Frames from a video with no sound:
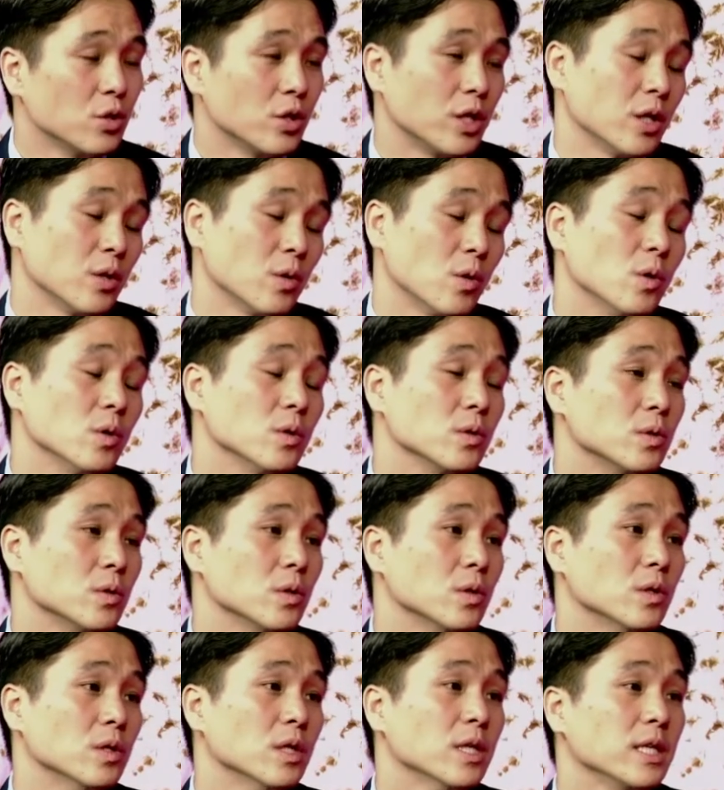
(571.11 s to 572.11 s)
you can
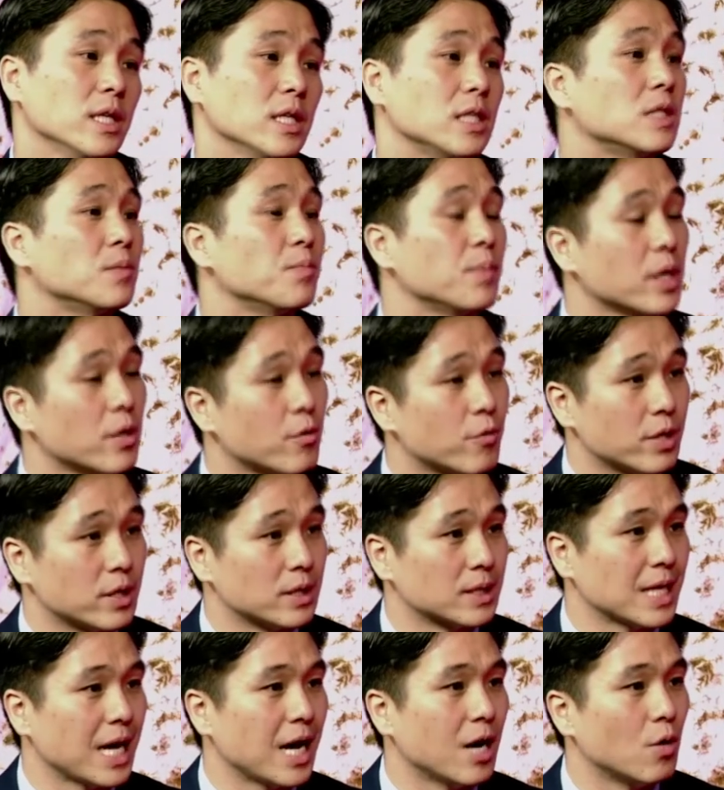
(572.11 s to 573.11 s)
also
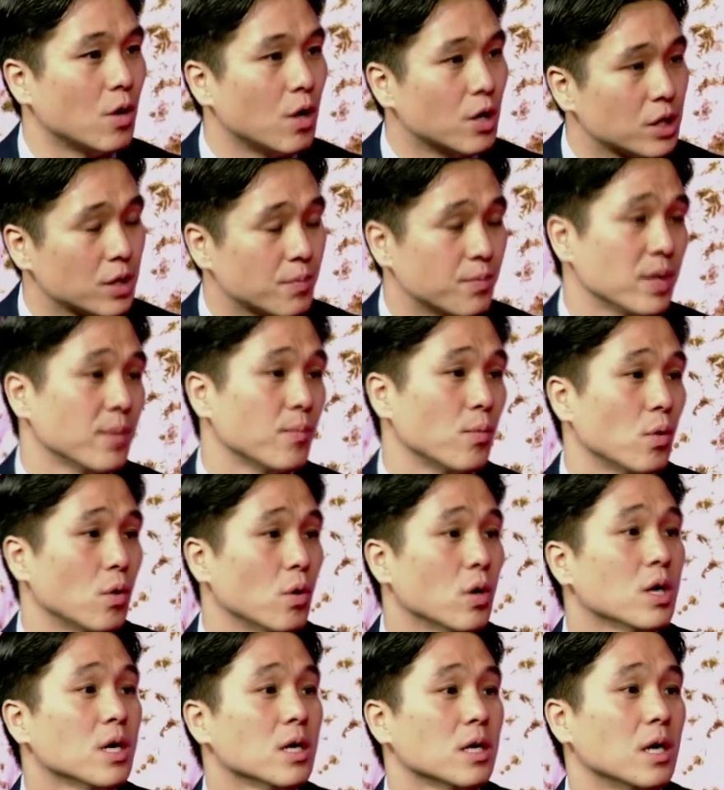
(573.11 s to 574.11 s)
experience how other
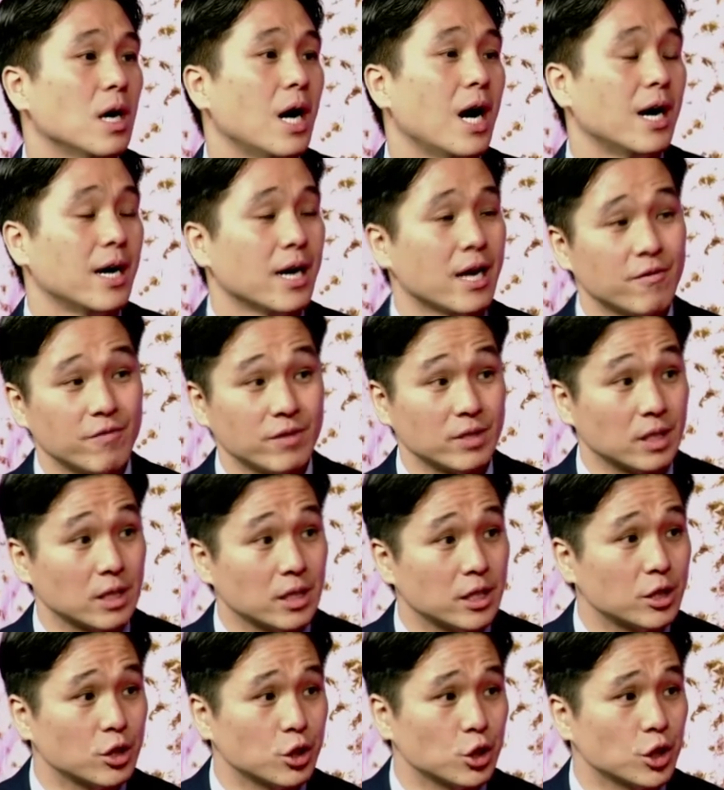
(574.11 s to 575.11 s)
people uh, are having the
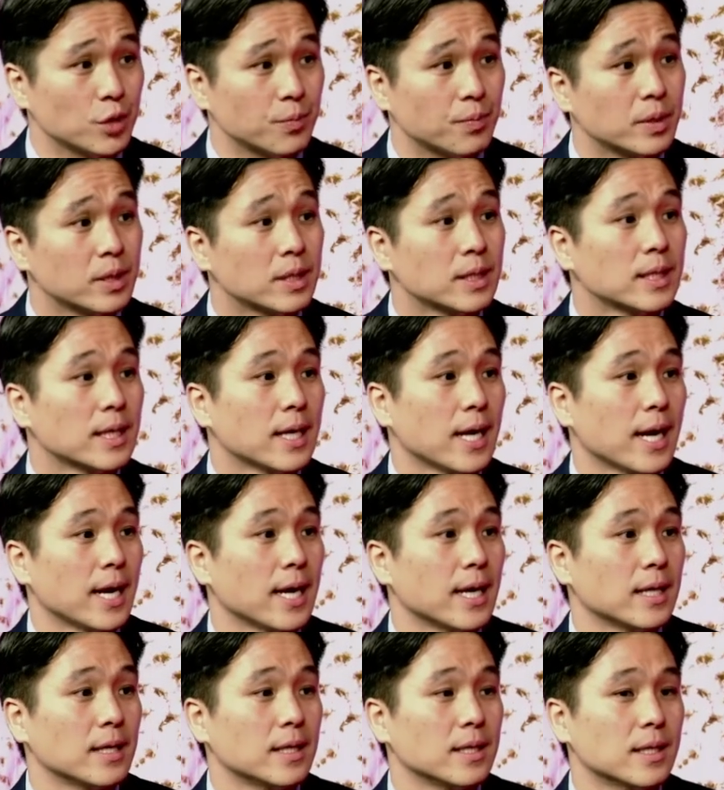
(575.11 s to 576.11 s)
leadership
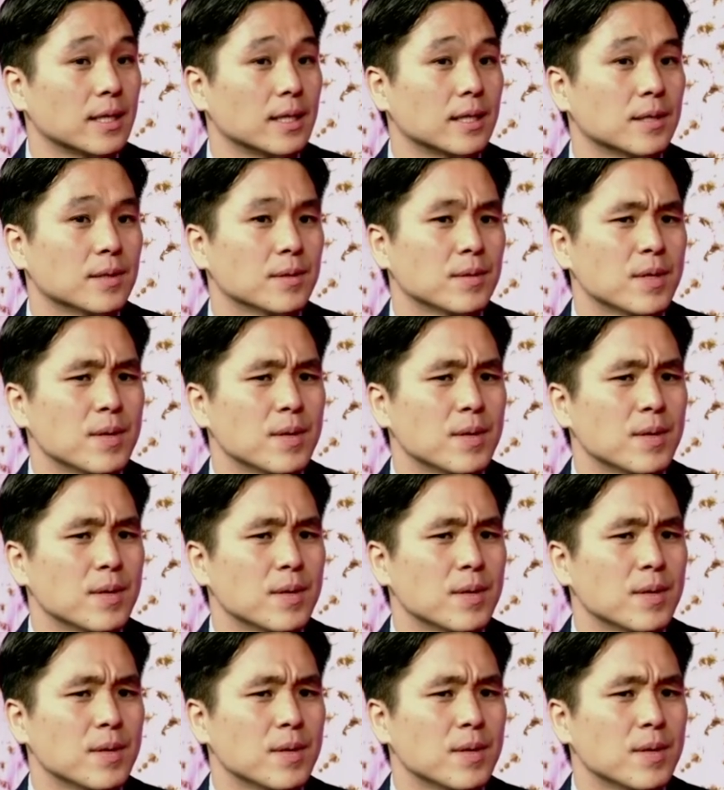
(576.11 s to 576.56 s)
and uh,